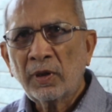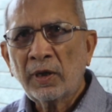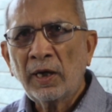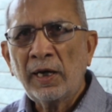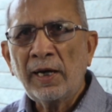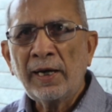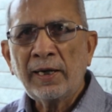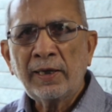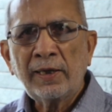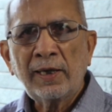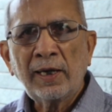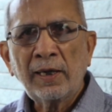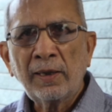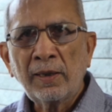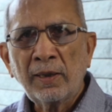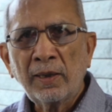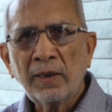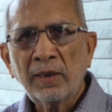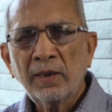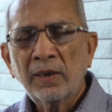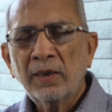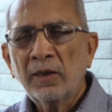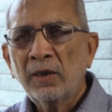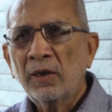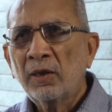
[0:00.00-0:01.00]
collect and
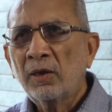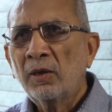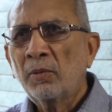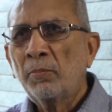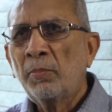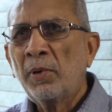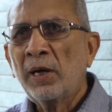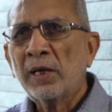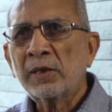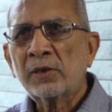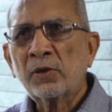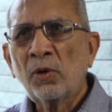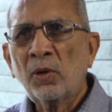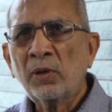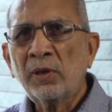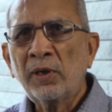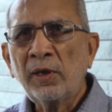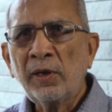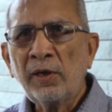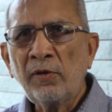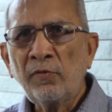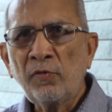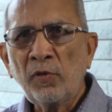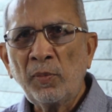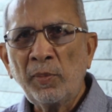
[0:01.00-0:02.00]
pass on
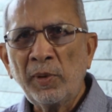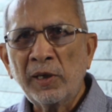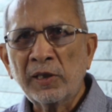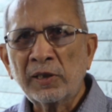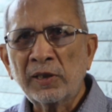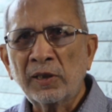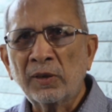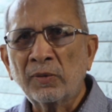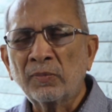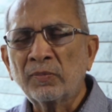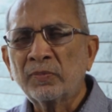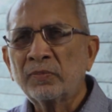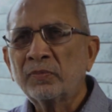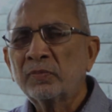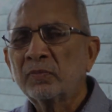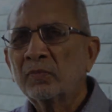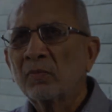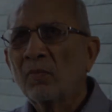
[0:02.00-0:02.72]
the information.